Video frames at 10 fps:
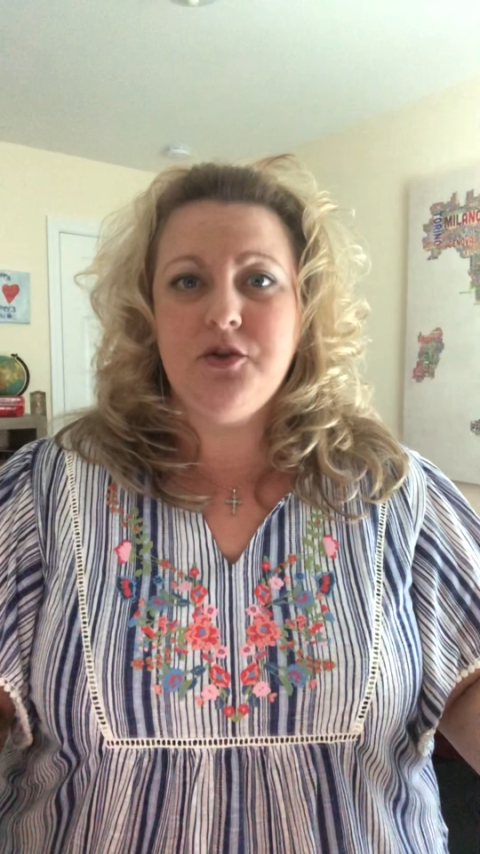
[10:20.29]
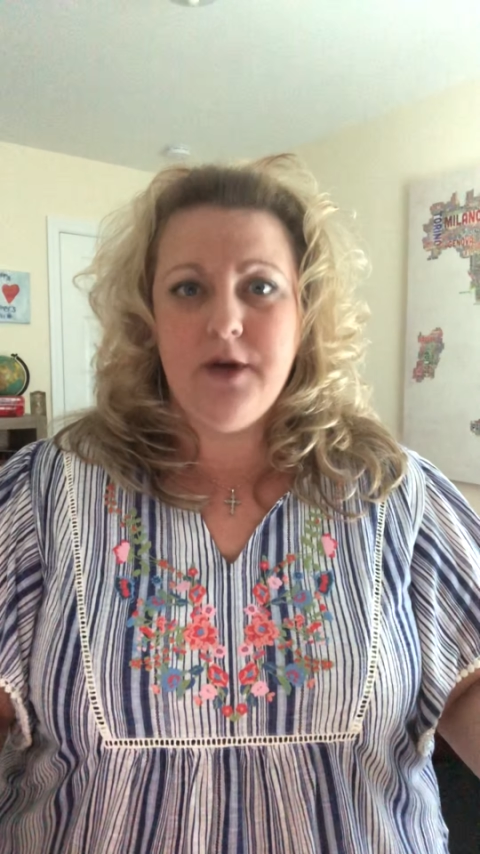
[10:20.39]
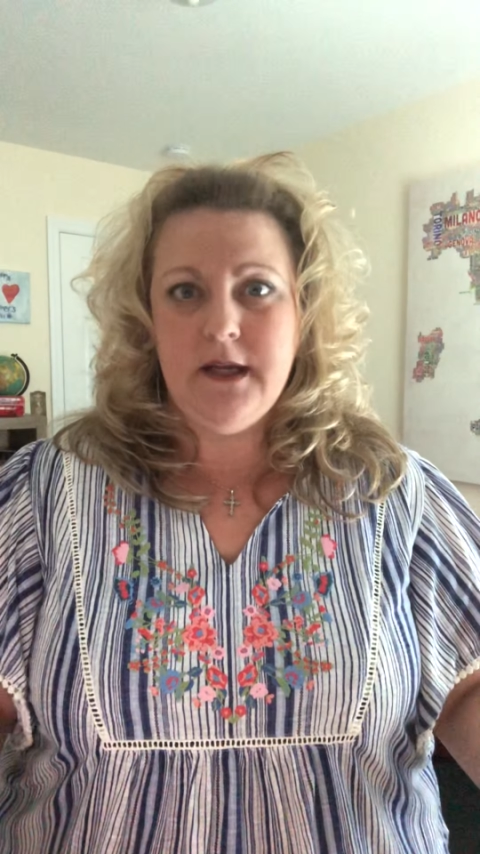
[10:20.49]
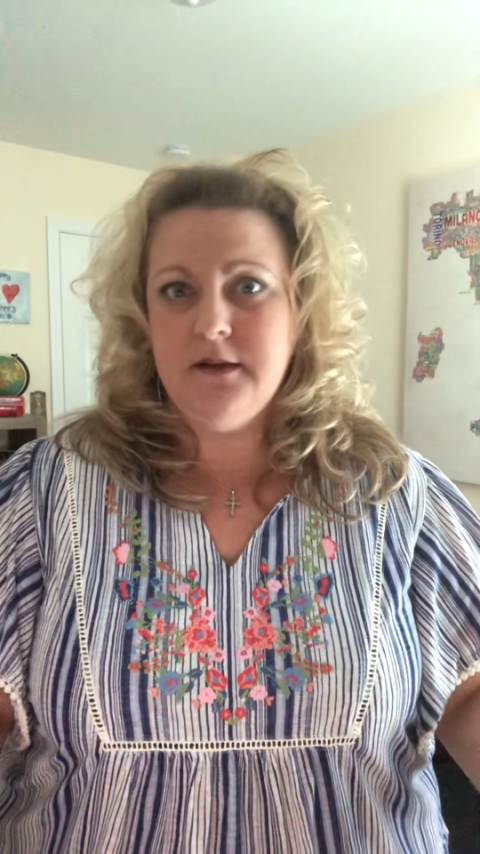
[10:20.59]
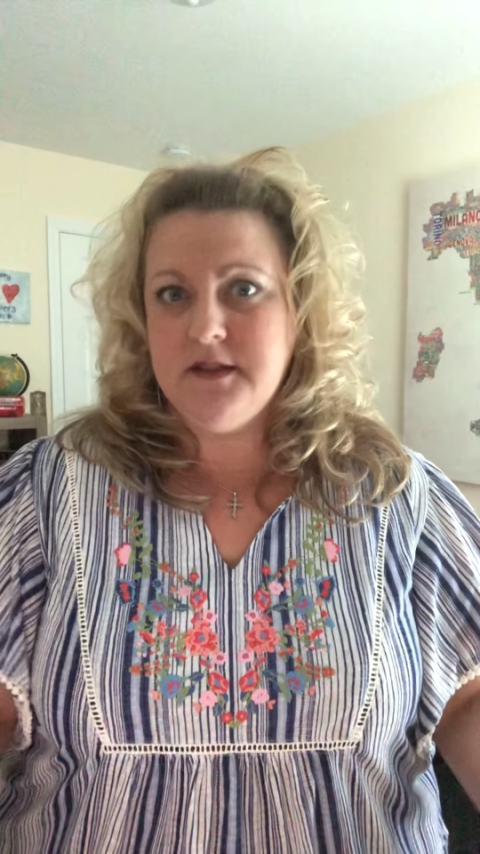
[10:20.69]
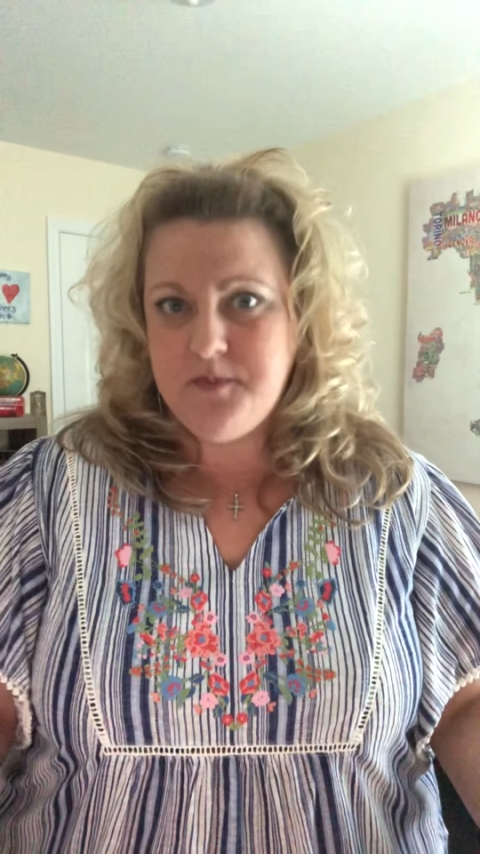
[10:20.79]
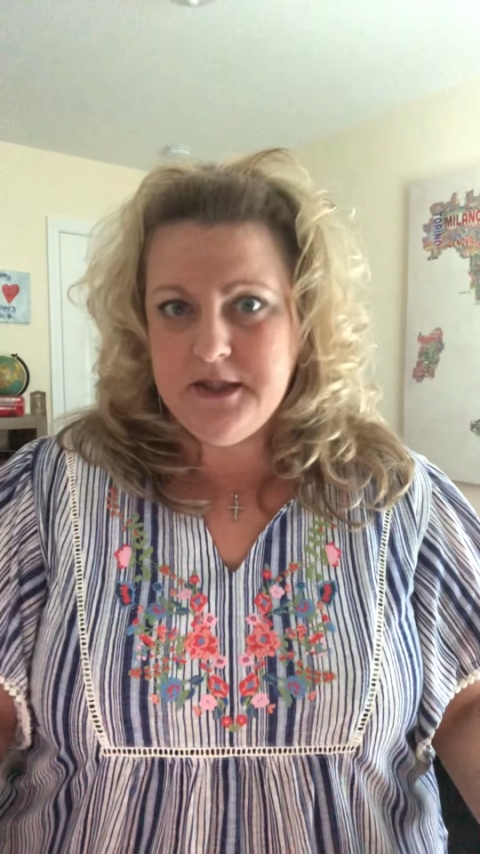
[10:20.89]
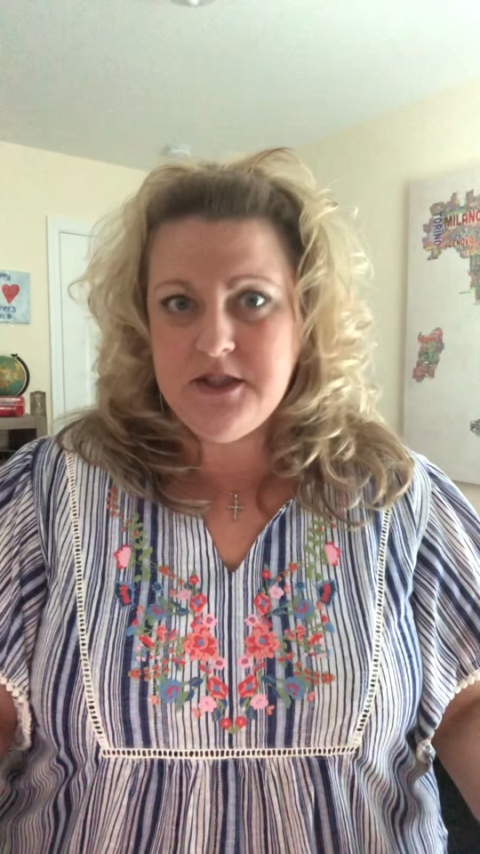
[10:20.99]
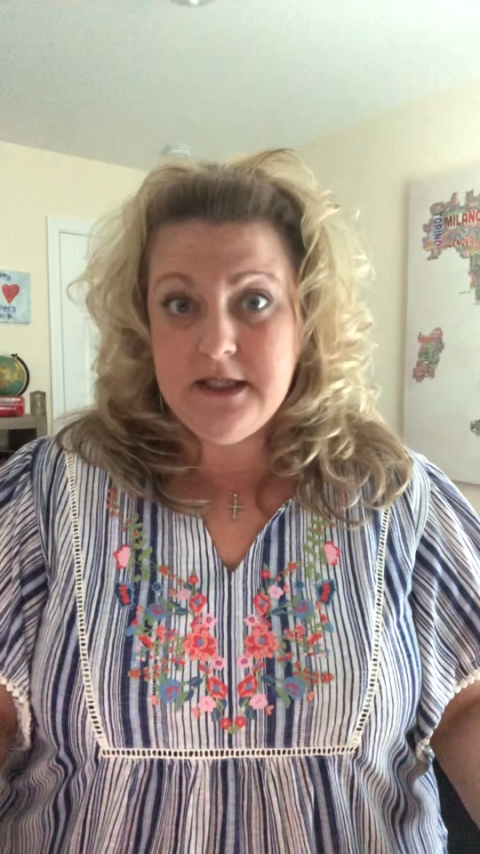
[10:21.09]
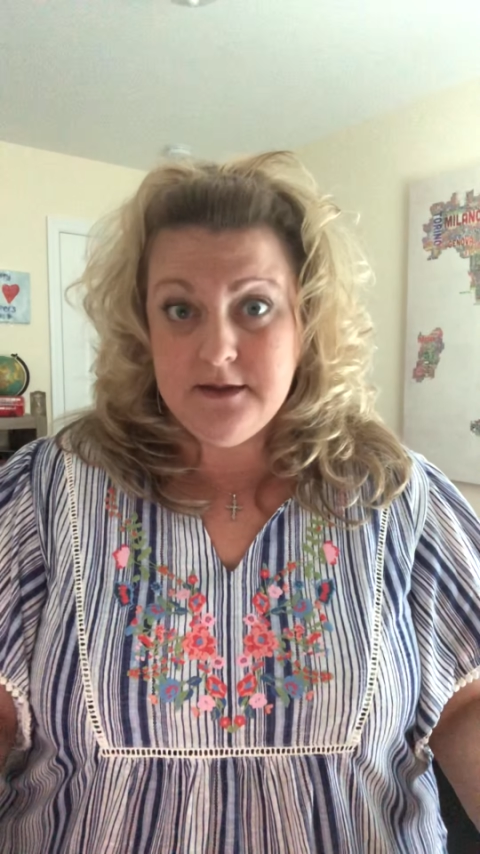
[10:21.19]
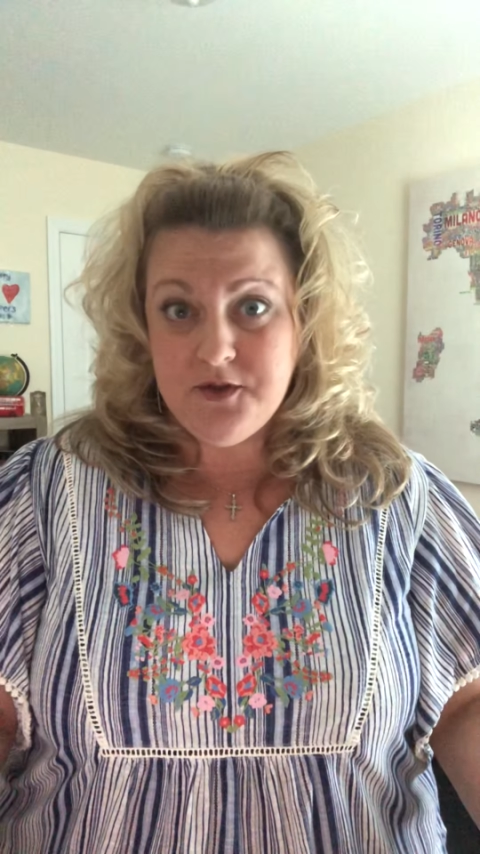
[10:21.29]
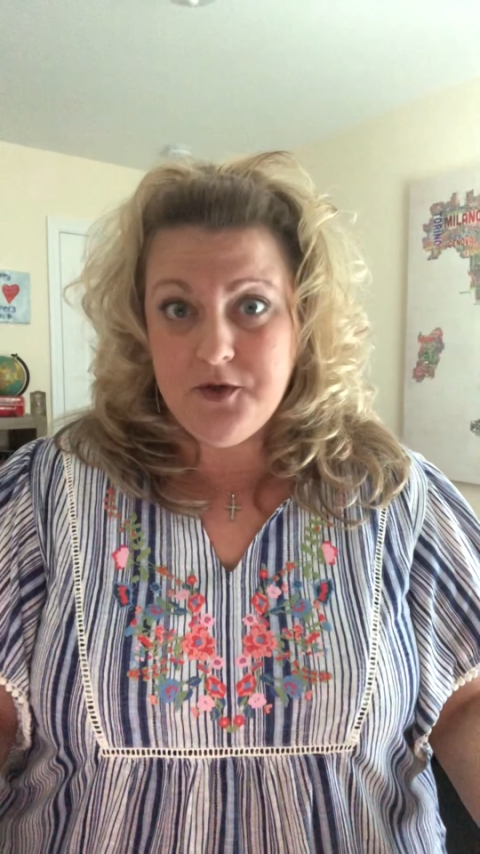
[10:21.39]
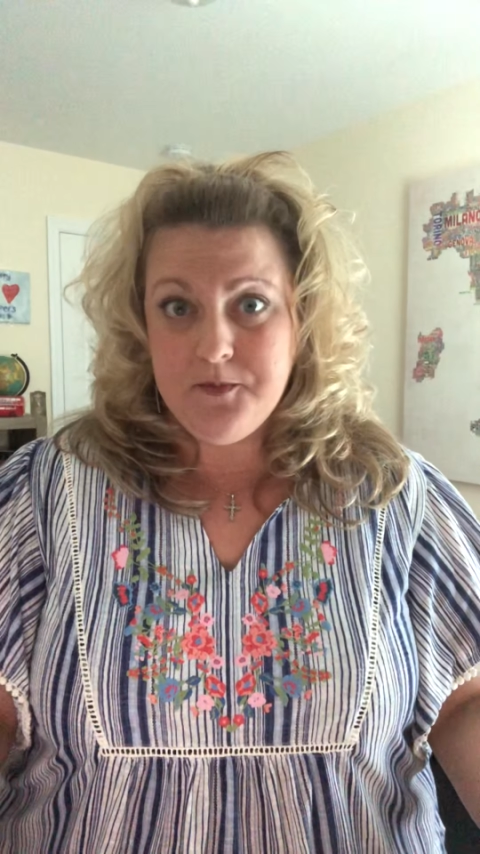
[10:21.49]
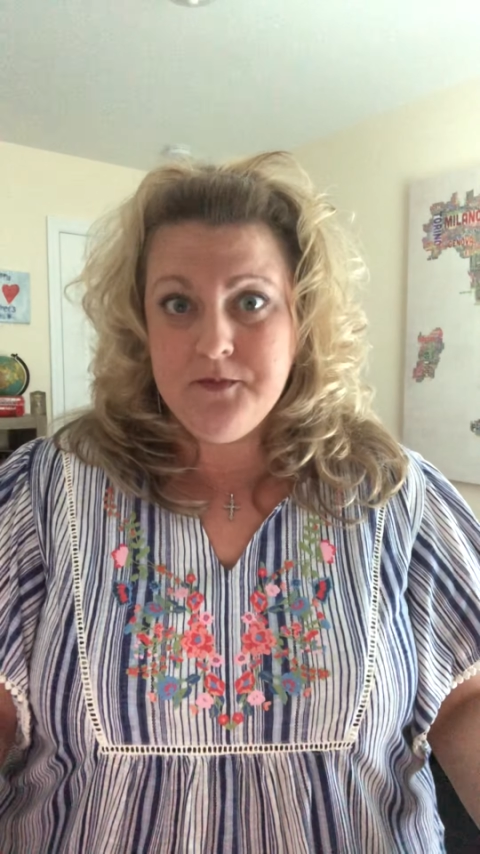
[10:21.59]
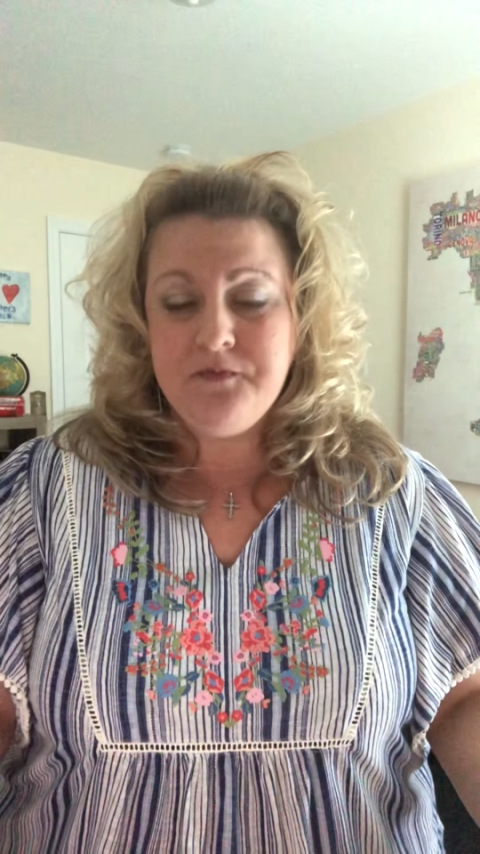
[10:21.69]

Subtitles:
creating the speech easier.